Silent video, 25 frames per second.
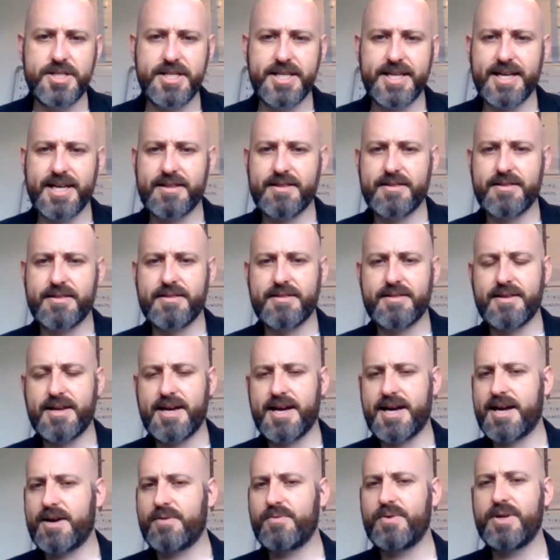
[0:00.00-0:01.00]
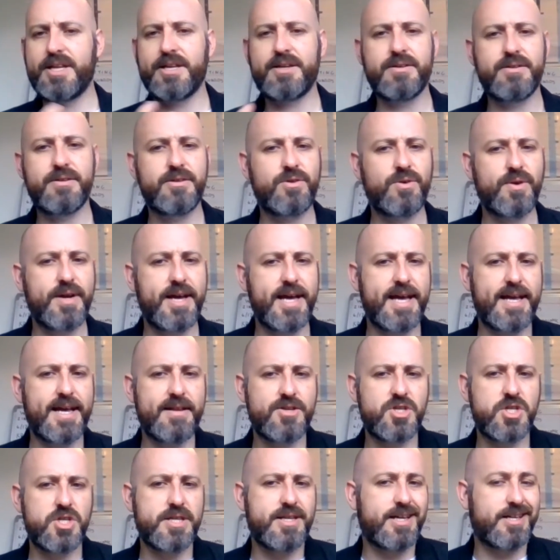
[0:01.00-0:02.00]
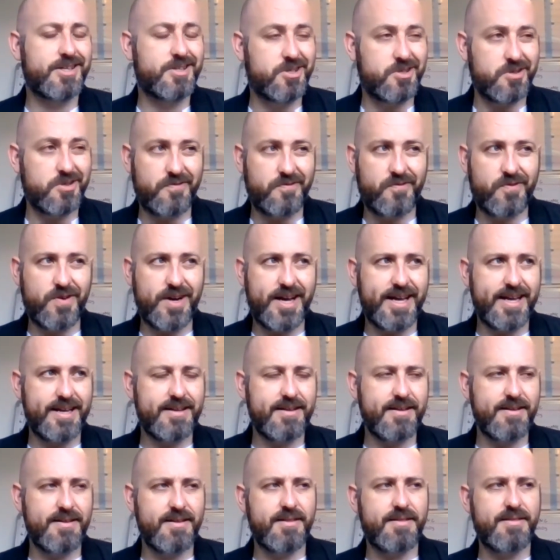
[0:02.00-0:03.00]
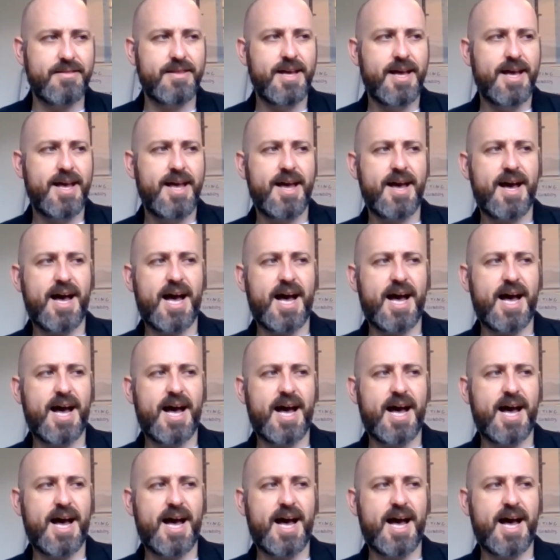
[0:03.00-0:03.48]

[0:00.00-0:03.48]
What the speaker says: She gets really good grades. She's got good friends.